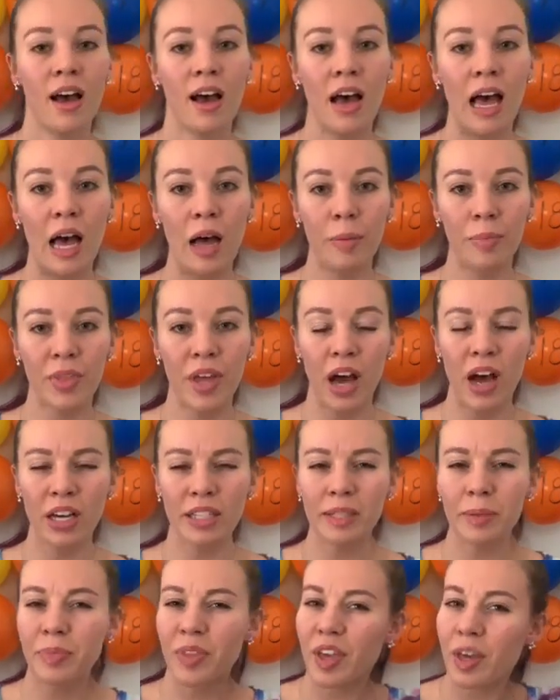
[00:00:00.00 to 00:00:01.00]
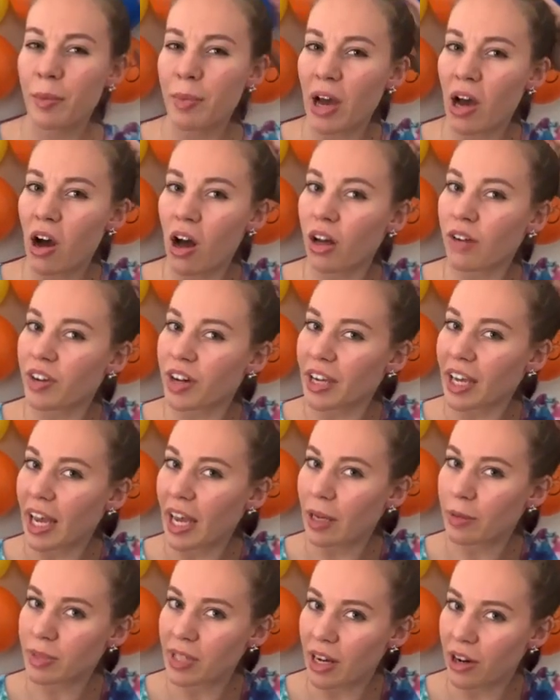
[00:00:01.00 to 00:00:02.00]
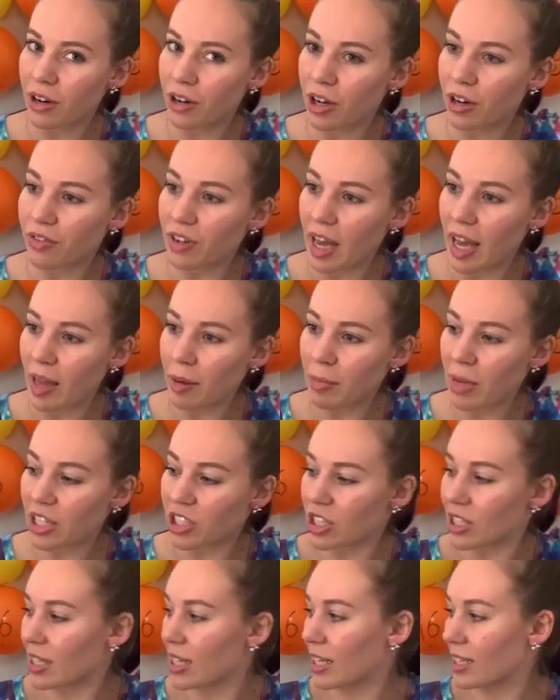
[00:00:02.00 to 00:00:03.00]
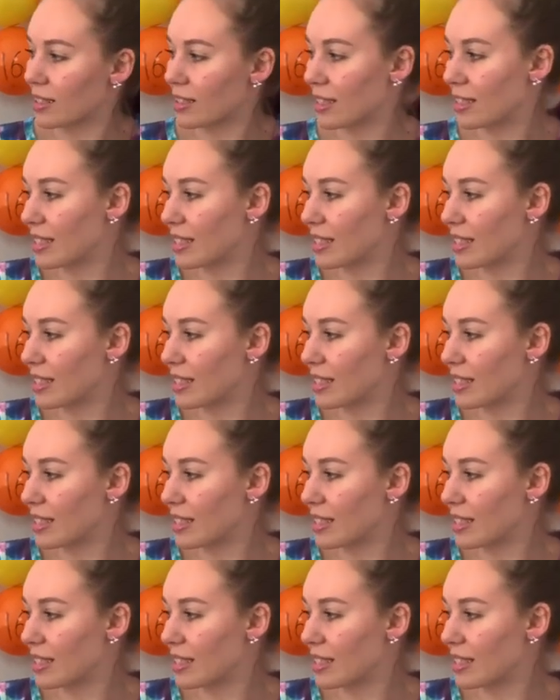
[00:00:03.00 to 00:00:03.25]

The awesome thing about all of our games, I don't know if I had mentioned this,